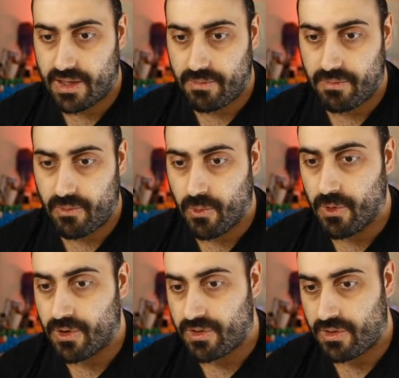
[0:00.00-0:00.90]

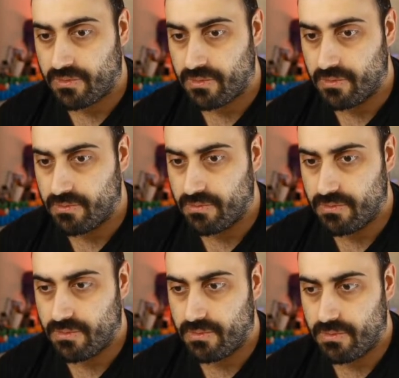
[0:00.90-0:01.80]
worked on
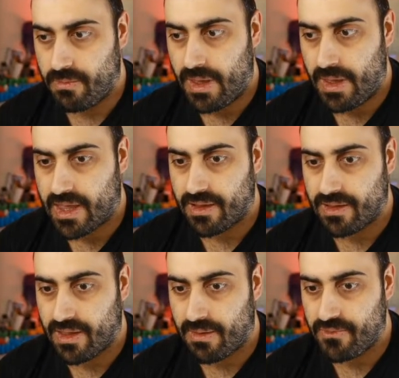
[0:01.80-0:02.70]
making
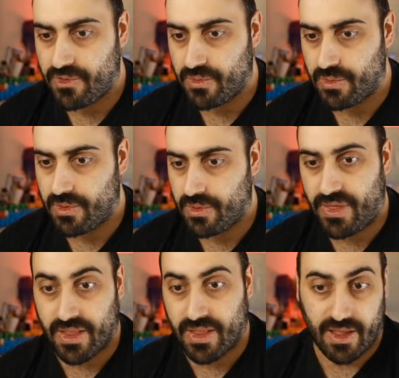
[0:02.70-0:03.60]
him do
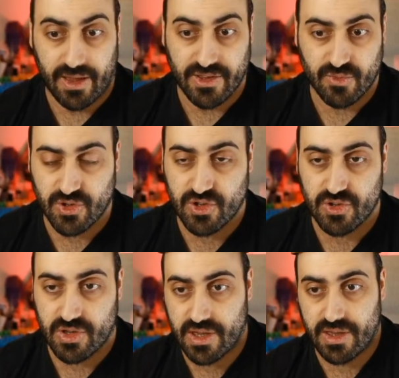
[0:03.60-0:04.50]
thin lines, which
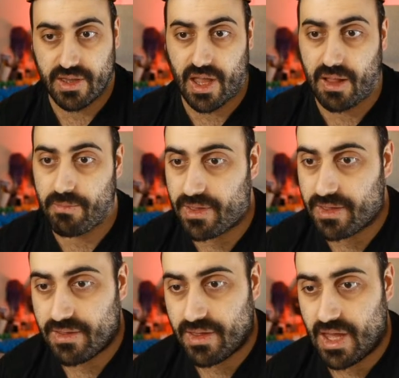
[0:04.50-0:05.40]
helped
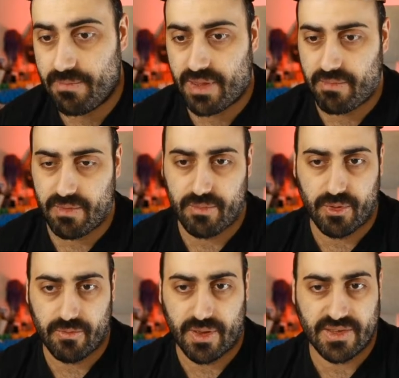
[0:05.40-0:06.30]
him
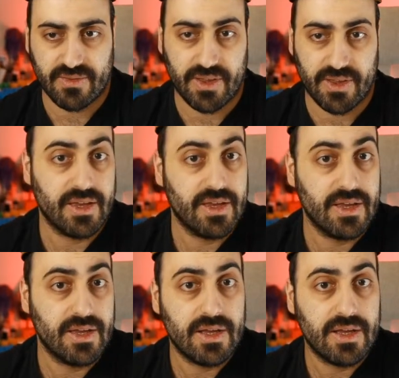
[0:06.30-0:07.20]
improve massively.
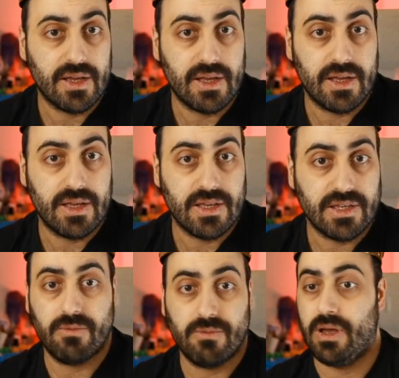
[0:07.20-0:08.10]

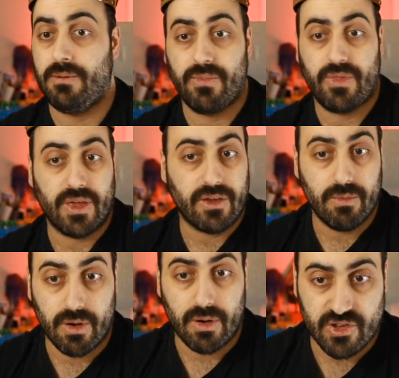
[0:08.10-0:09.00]
So thank you
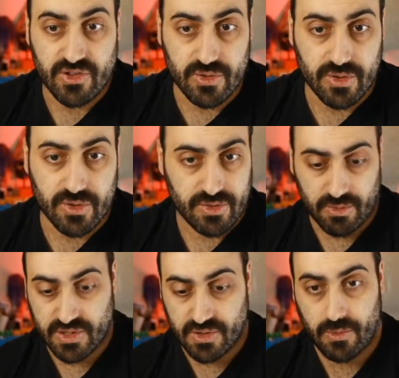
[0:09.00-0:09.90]
very much, Luke. That
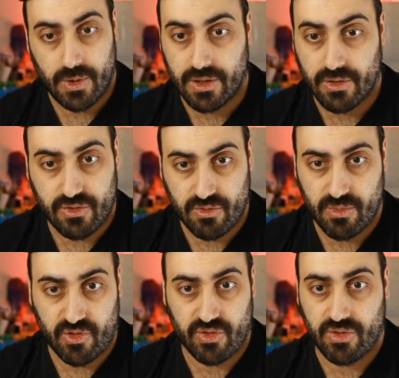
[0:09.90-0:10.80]
was a really good
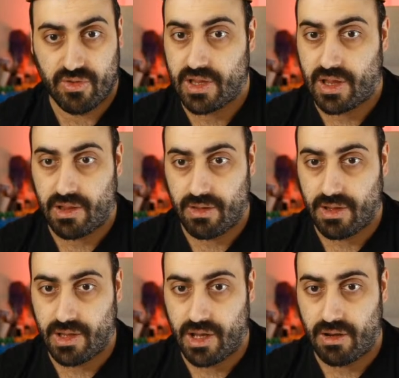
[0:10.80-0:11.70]
submission and
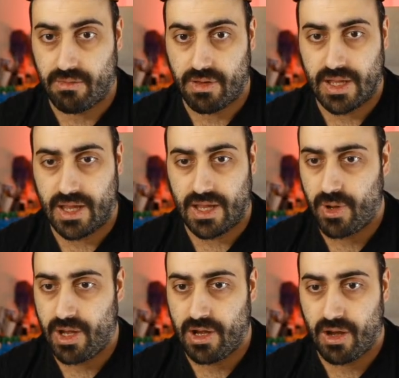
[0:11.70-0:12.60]
a
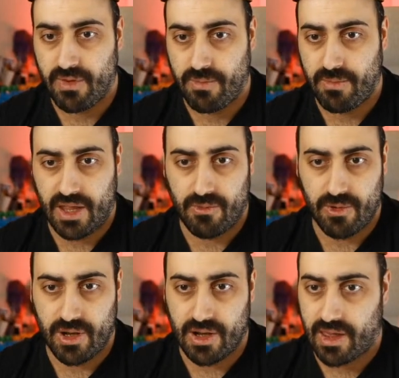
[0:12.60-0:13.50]
really lovely mini. I
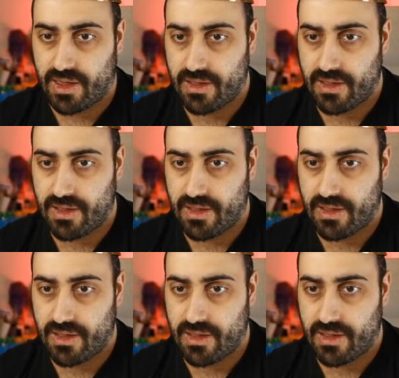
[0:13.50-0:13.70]
really like